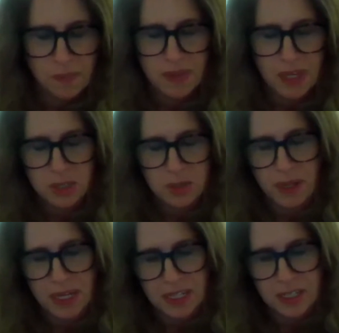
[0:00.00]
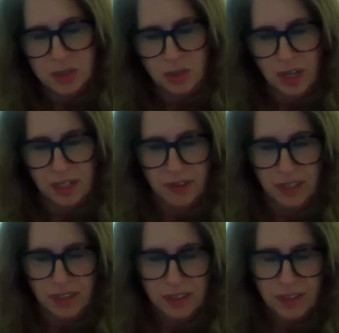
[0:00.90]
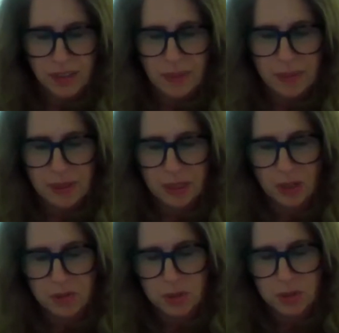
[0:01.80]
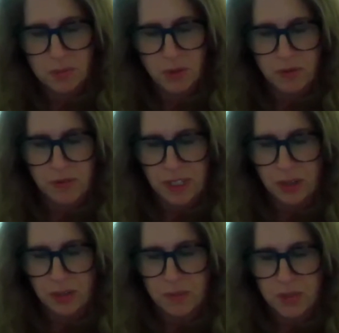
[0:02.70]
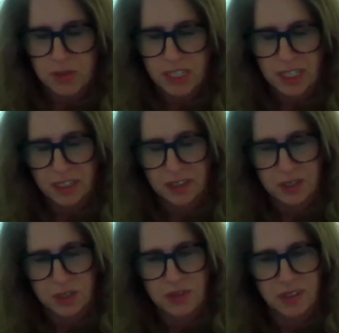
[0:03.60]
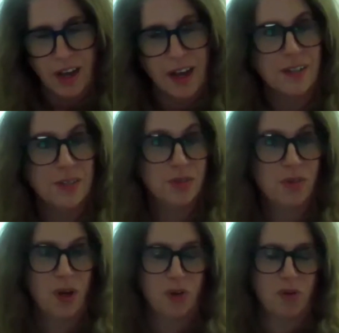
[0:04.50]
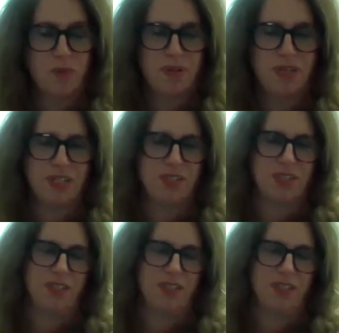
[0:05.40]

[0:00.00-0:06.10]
that you binged, or kind of a maybe a go-to movie or music that you can kind of do on repeat,